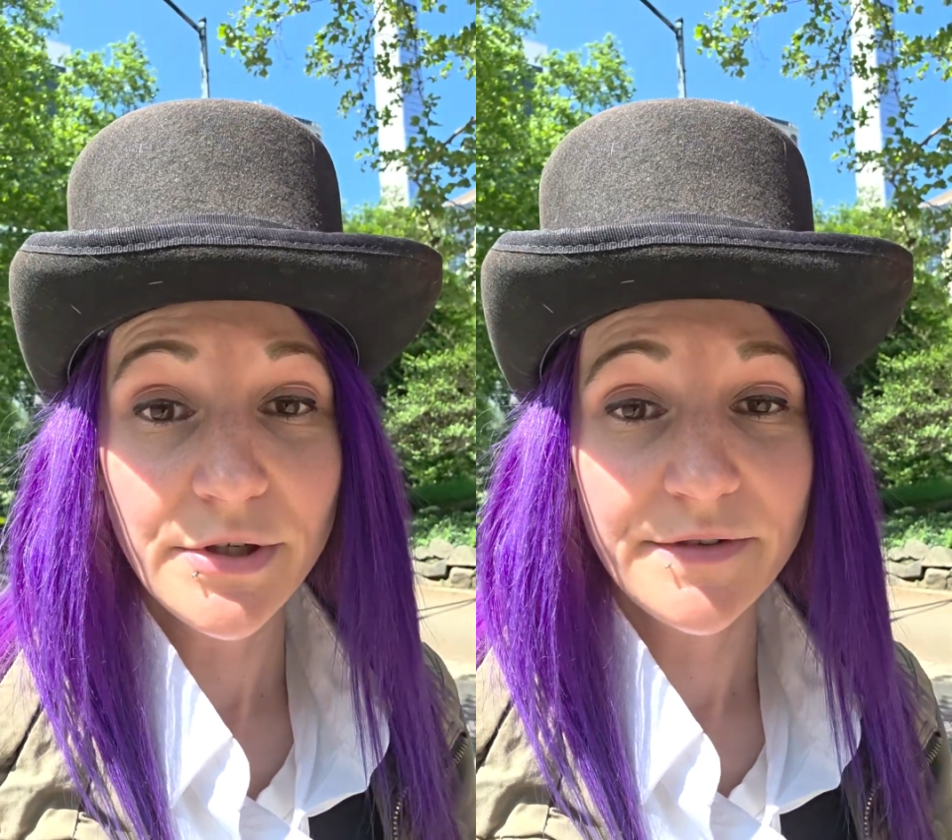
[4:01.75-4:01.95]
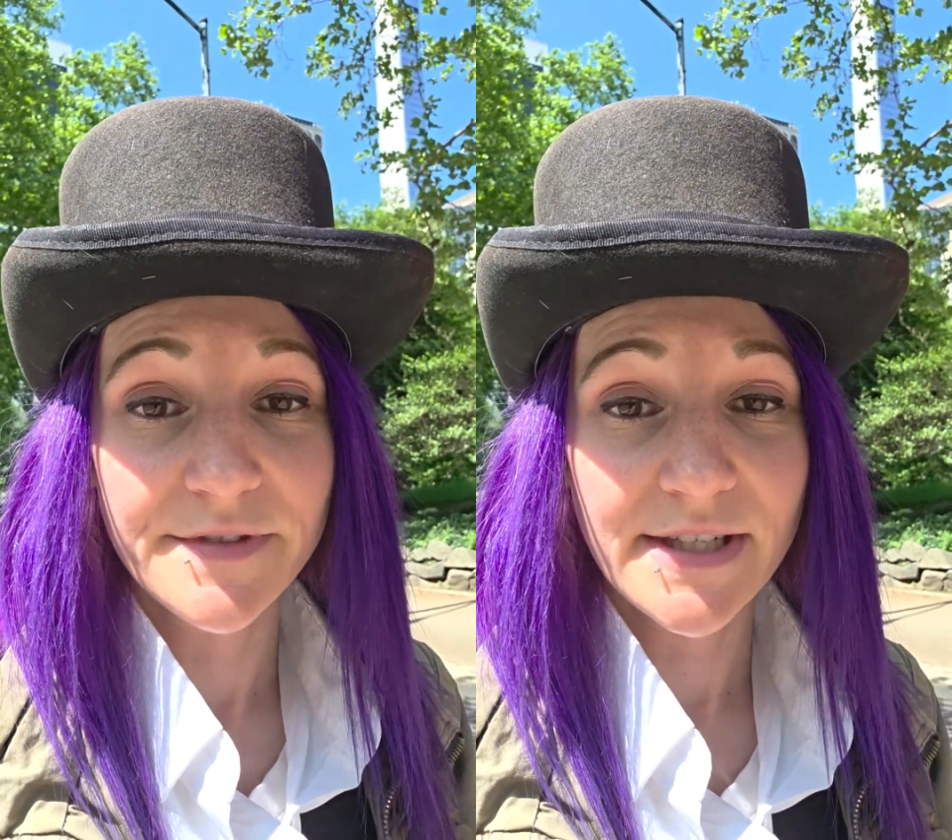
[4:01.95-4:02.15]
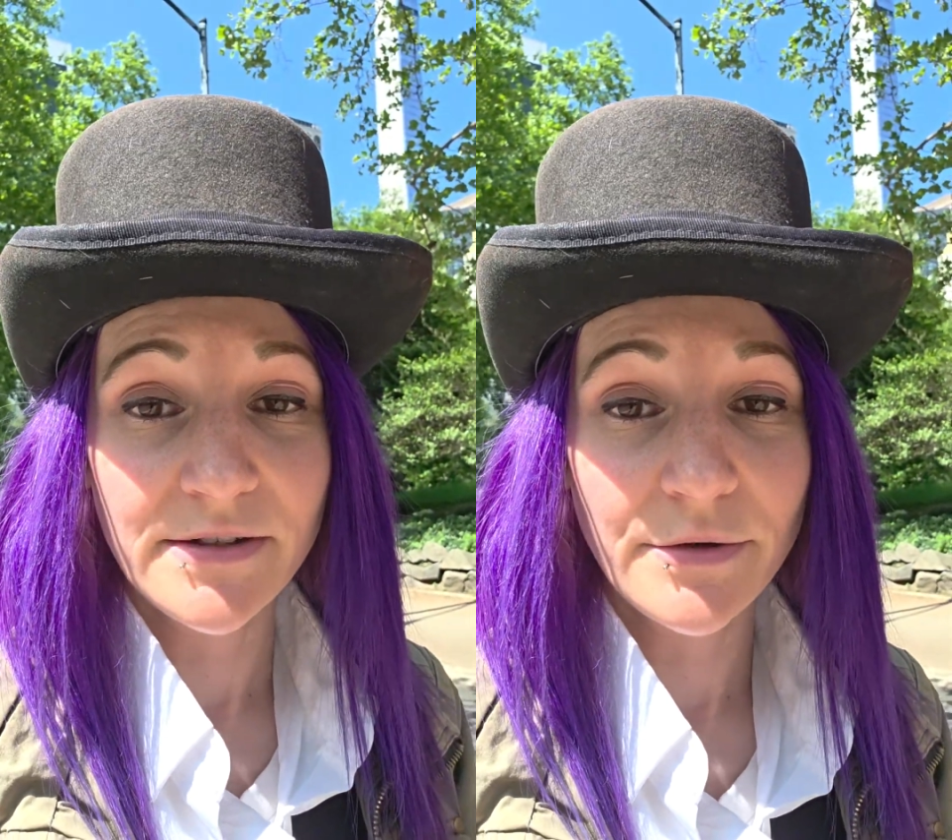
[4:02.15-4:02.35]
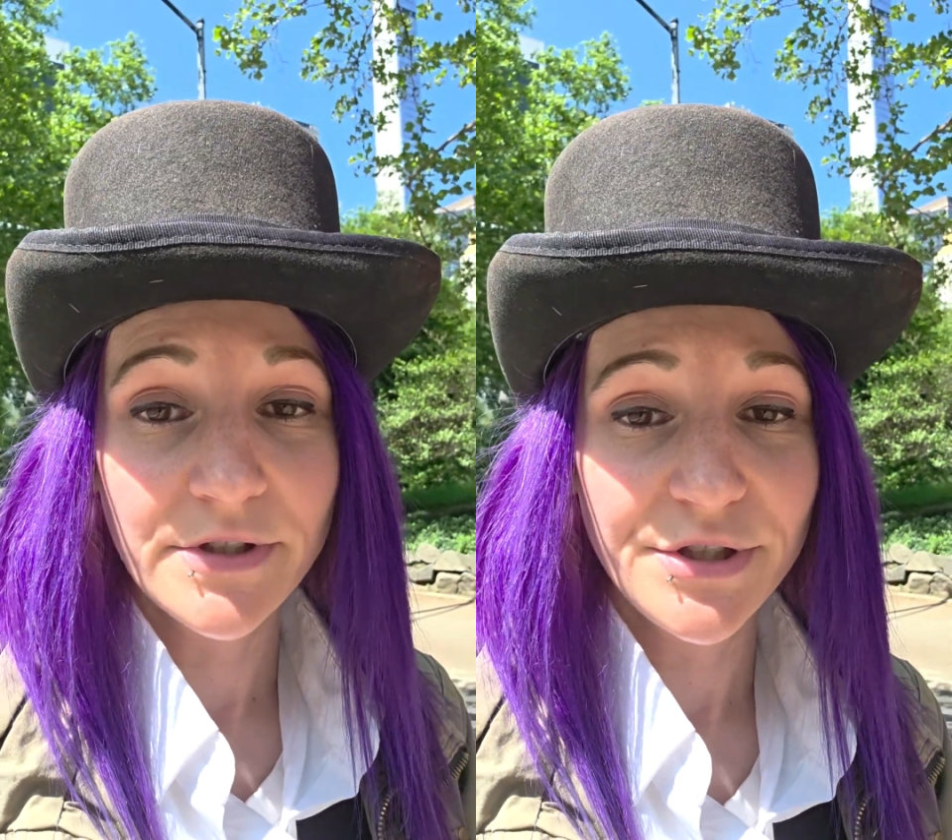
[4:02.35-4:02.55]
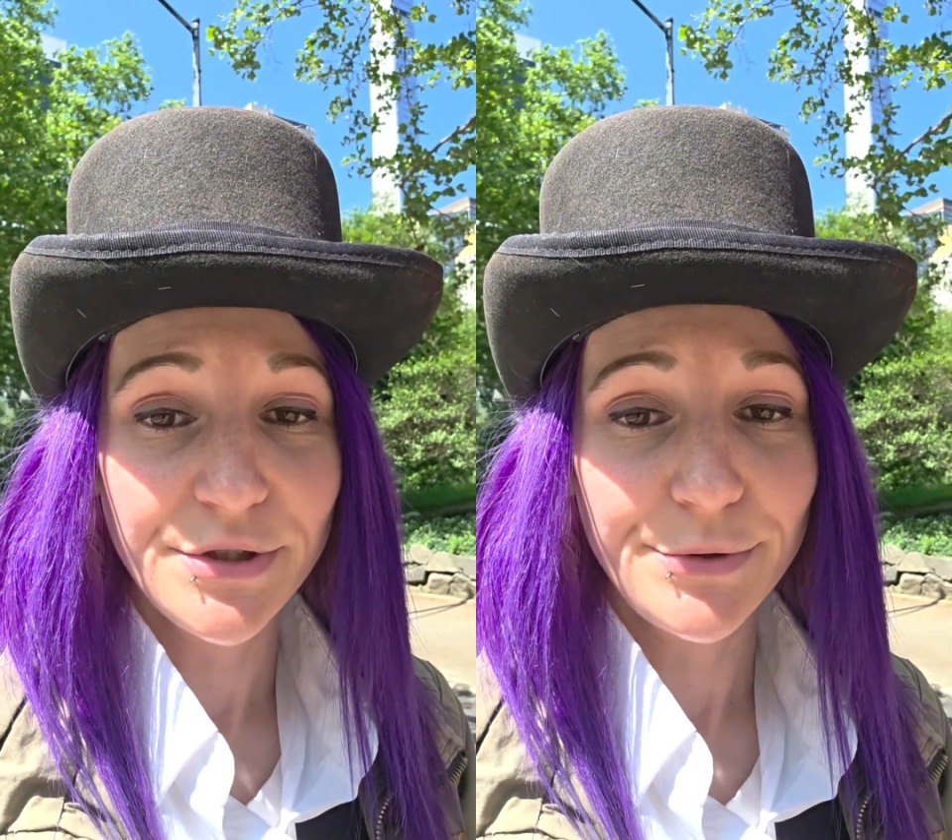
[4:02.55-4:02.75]
hooves and
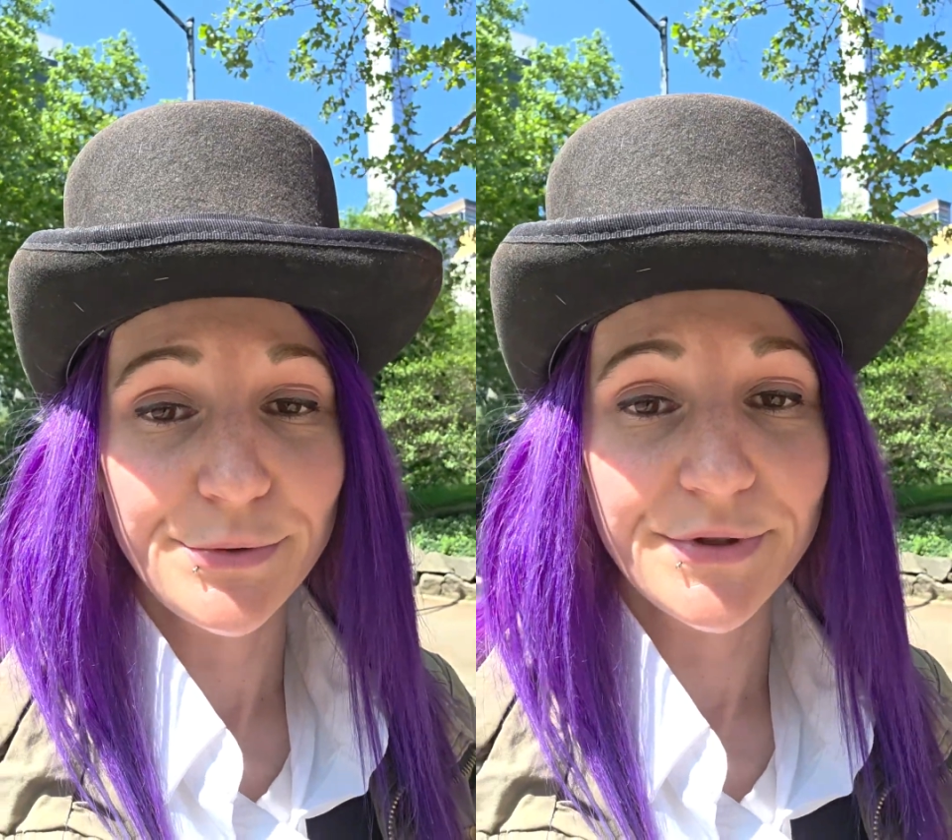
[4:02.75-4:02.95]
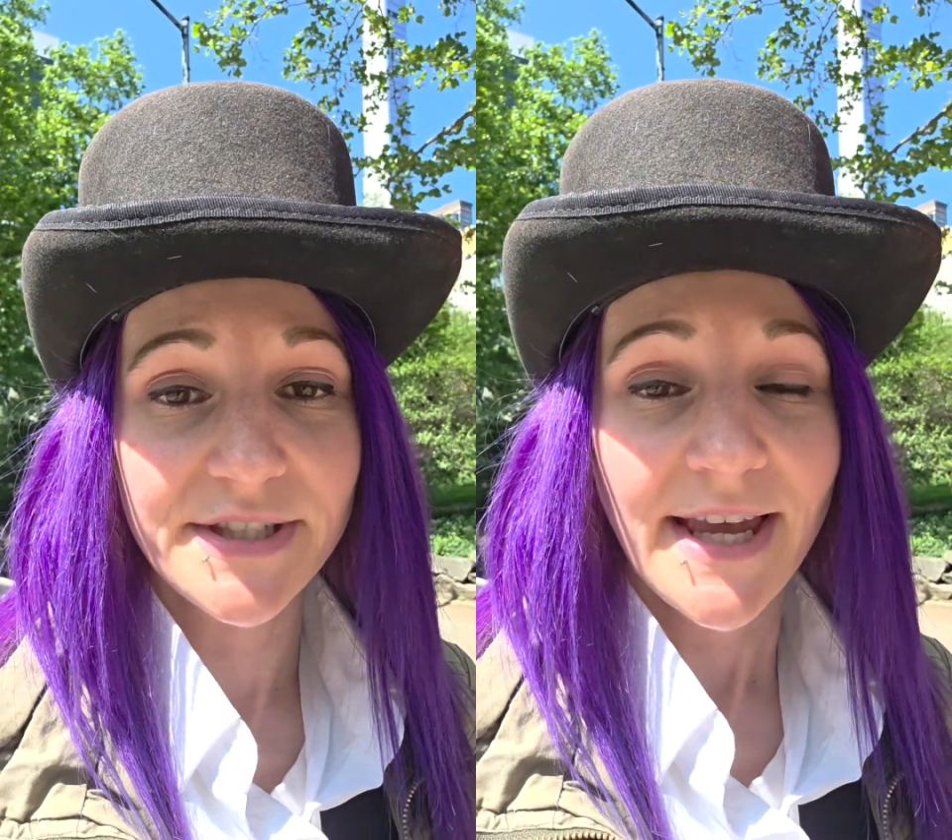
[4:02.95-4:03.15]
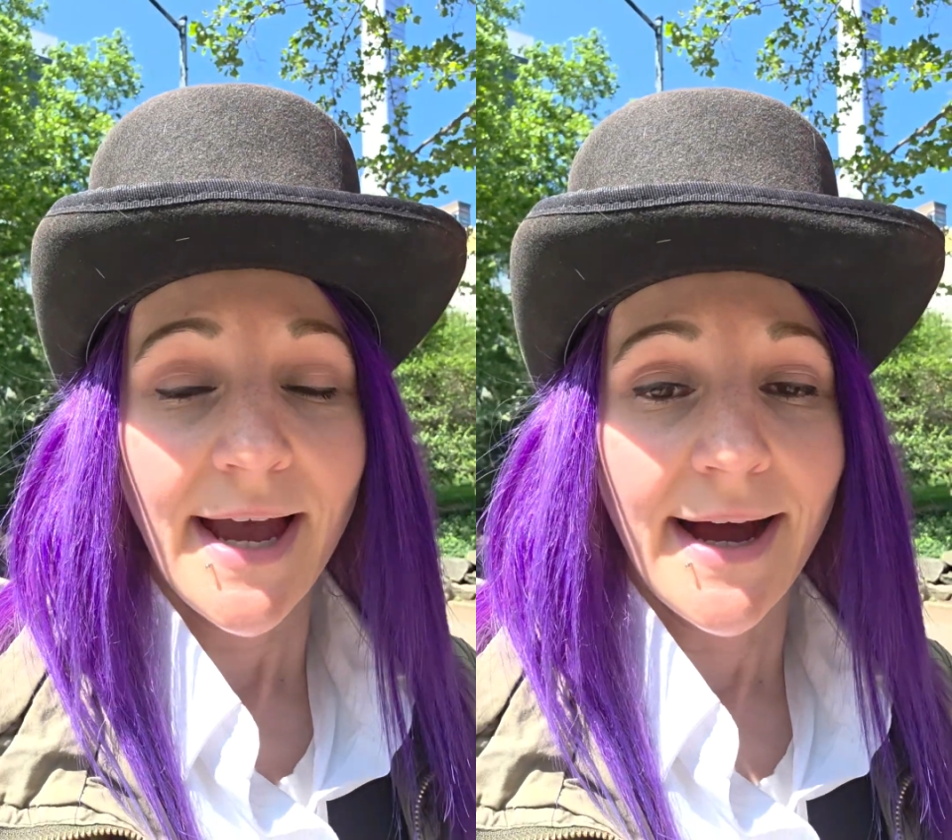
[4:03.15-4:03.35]
horseshoes.